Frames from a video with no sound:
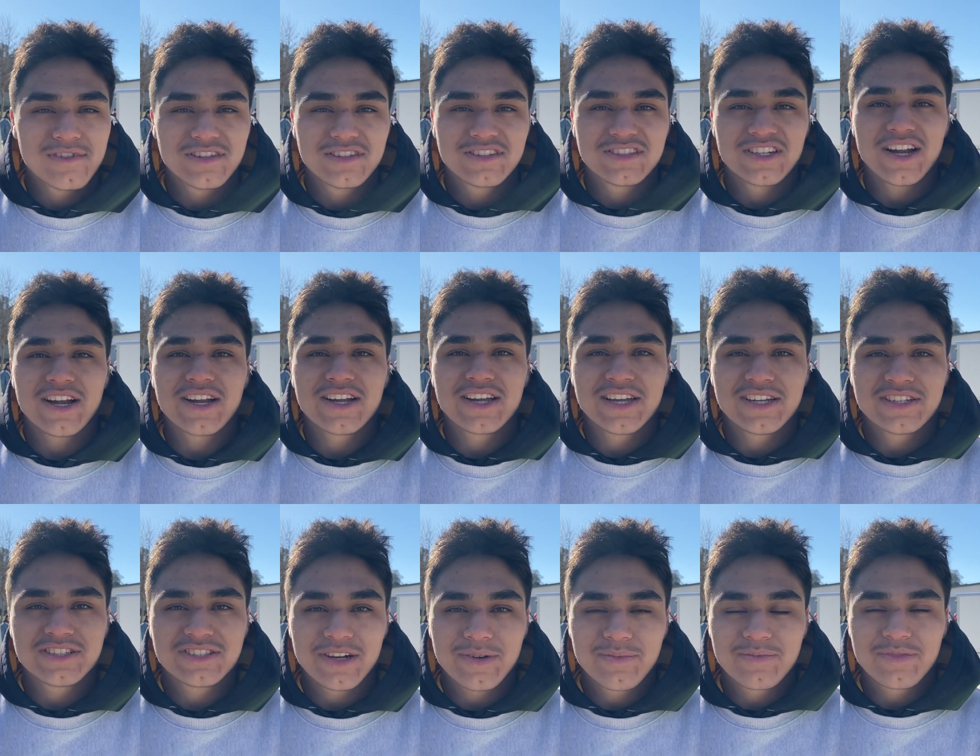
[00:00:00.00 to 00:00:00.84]
Try to
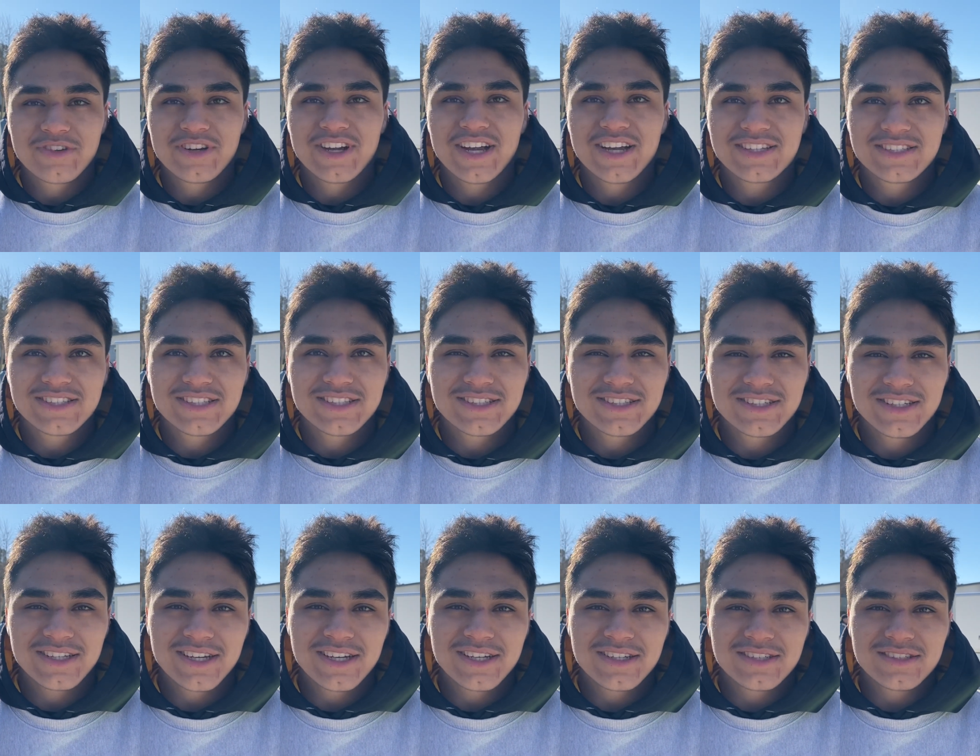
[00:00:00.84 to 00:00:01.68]
get top three at
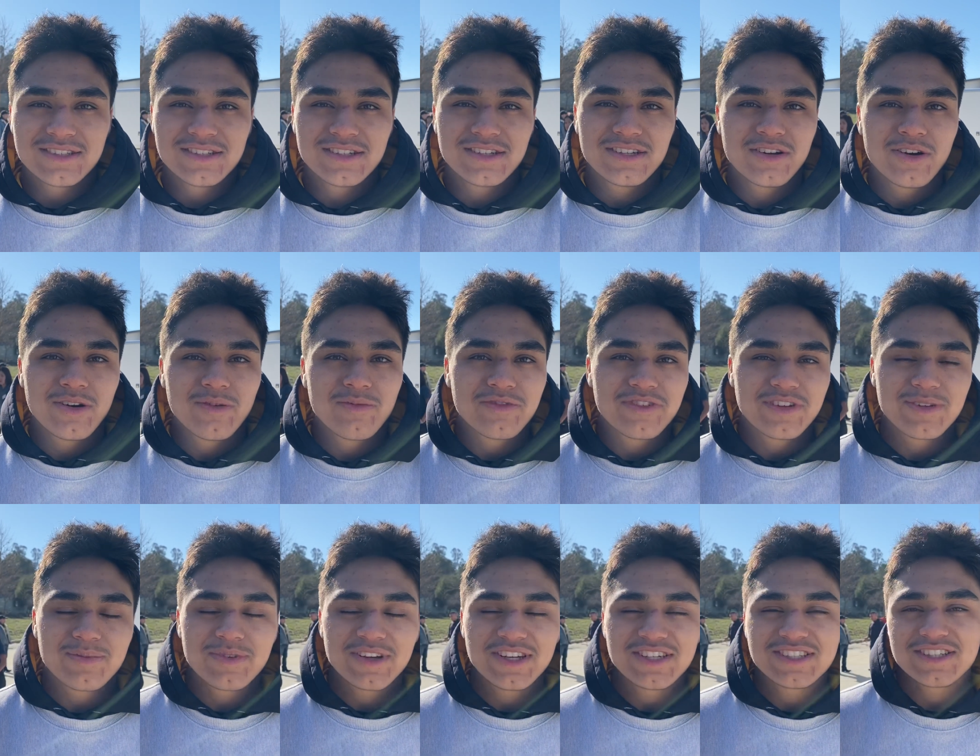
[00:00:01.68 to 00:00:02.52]
CCS and
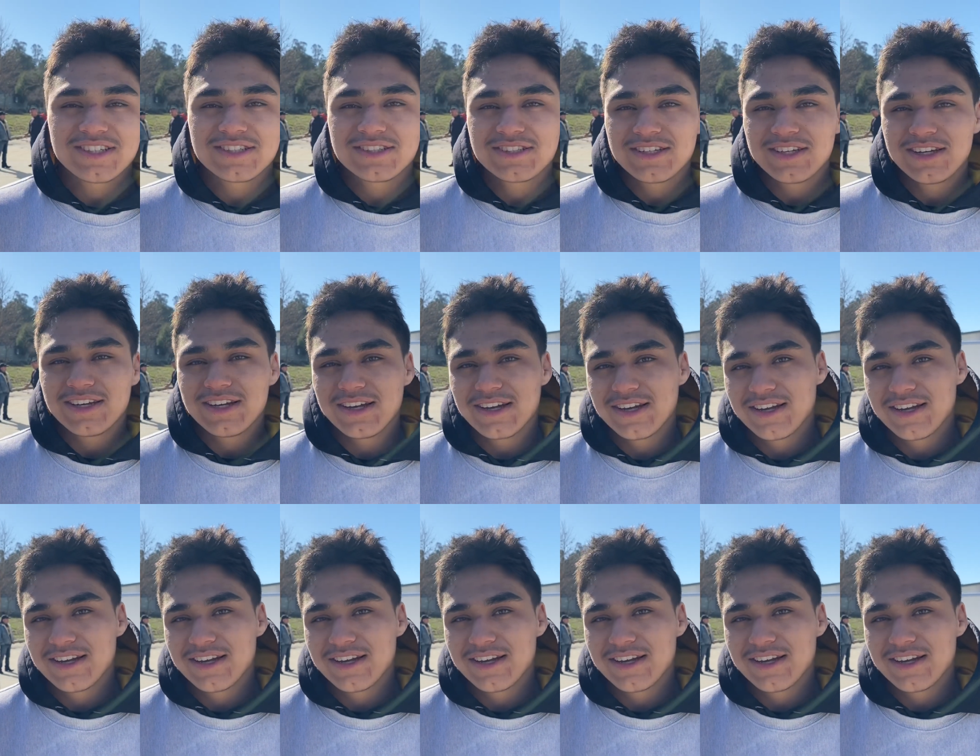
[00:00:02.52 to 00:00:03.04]
hopefully place at state.